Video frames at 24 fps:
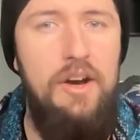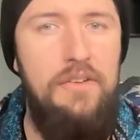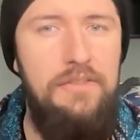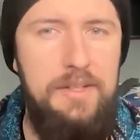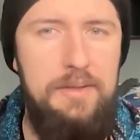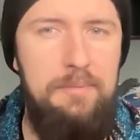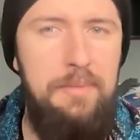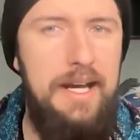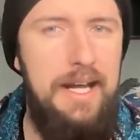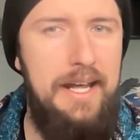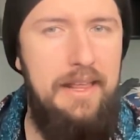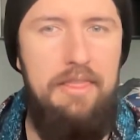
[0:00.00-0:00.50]

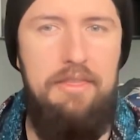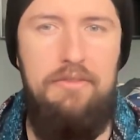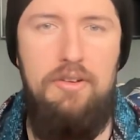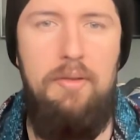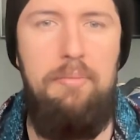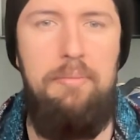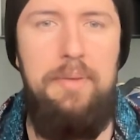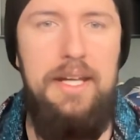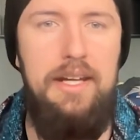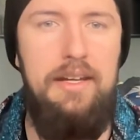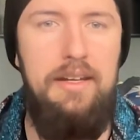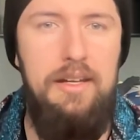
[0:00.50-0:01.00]
offered by
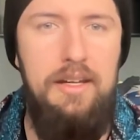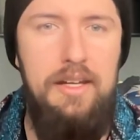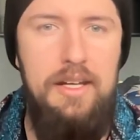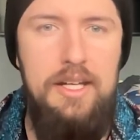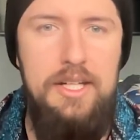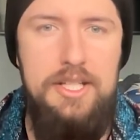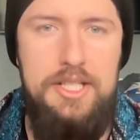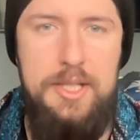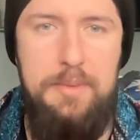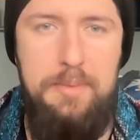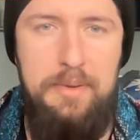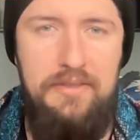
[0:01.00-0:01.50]
Anthropic,
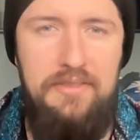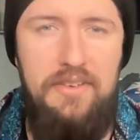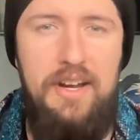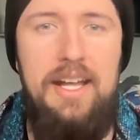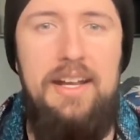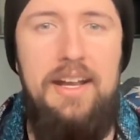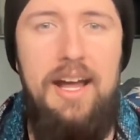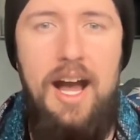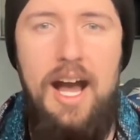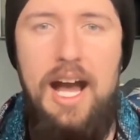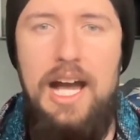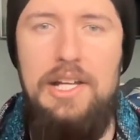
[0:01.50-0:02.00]
to
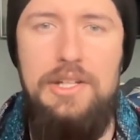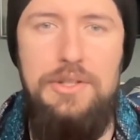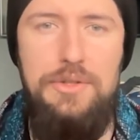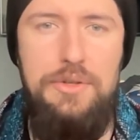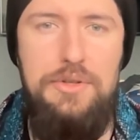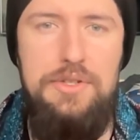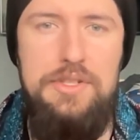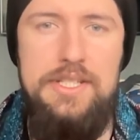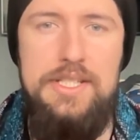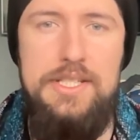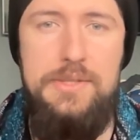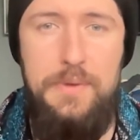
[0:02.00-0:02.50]
provide our
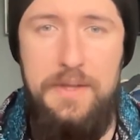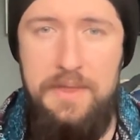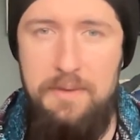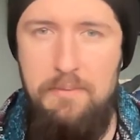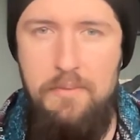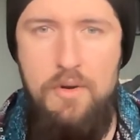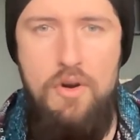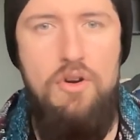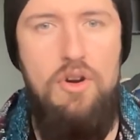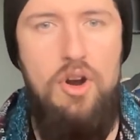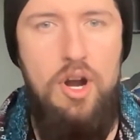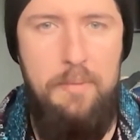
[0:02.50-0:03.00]
users with
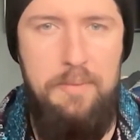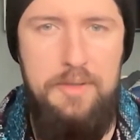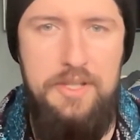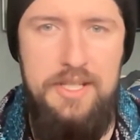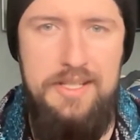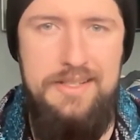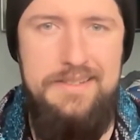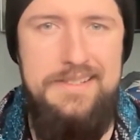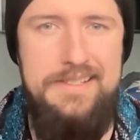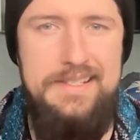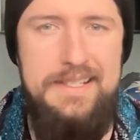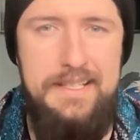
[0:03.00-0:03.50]
more
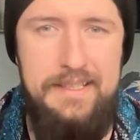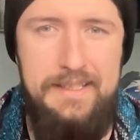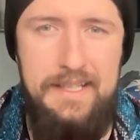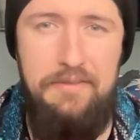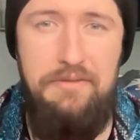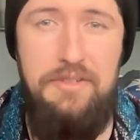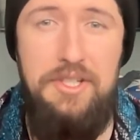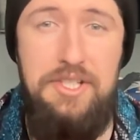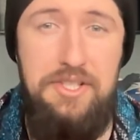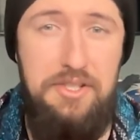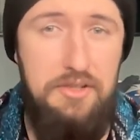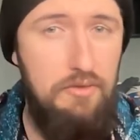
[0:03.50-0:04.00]
options to
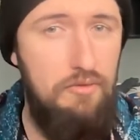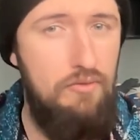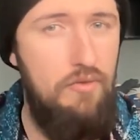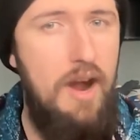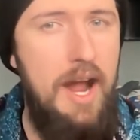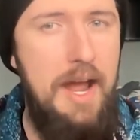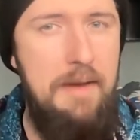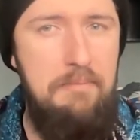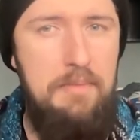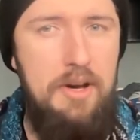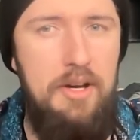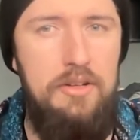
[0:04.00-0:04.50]
leverage the
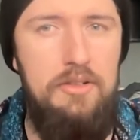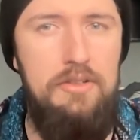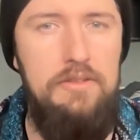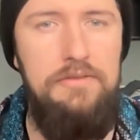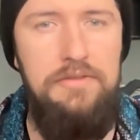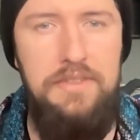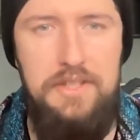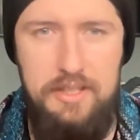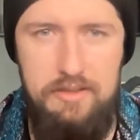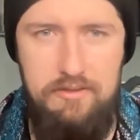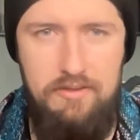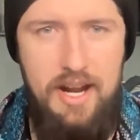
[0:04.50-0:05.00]
right model
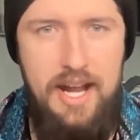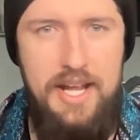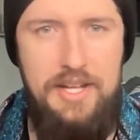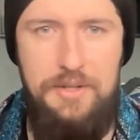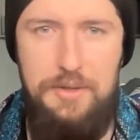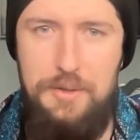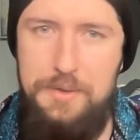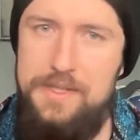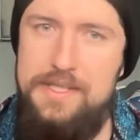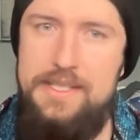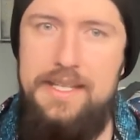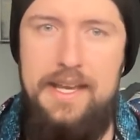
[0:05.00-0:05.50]
for the right
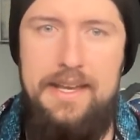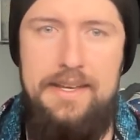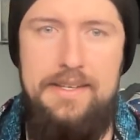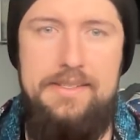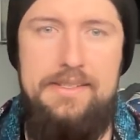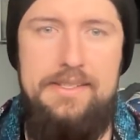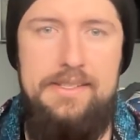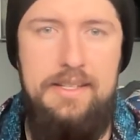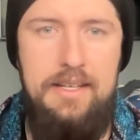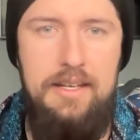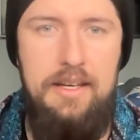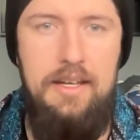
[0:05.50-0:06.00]
use
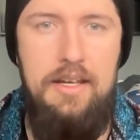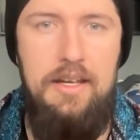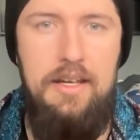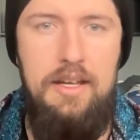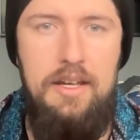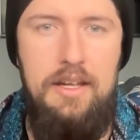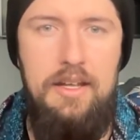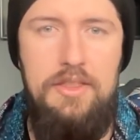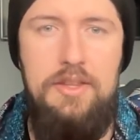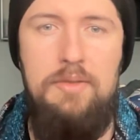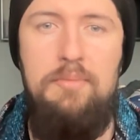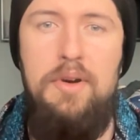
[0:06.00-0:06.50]
case.
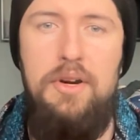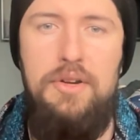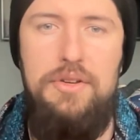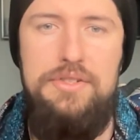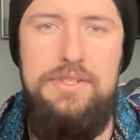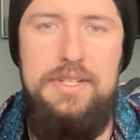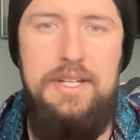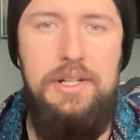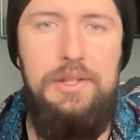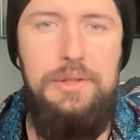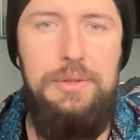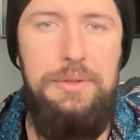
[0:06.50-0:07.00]
The
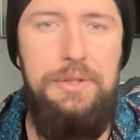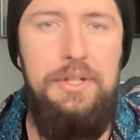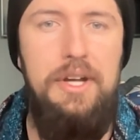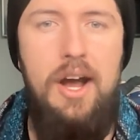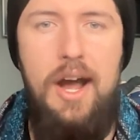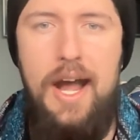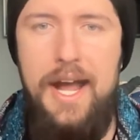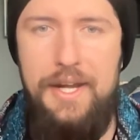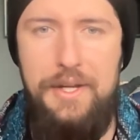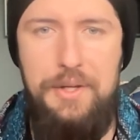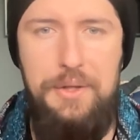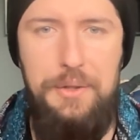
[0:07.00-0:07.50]
models include
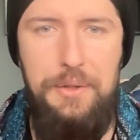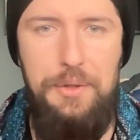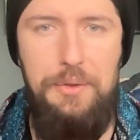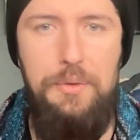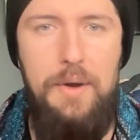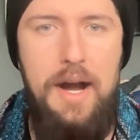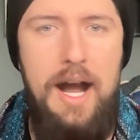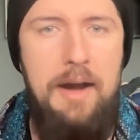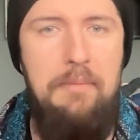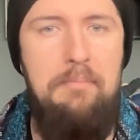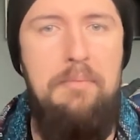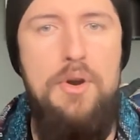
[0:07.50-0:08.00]
Haiku,
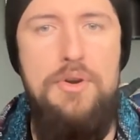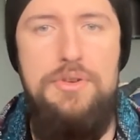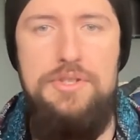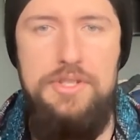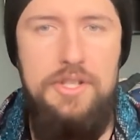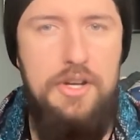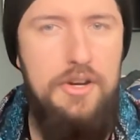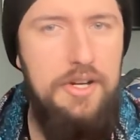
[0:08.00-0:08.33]
our most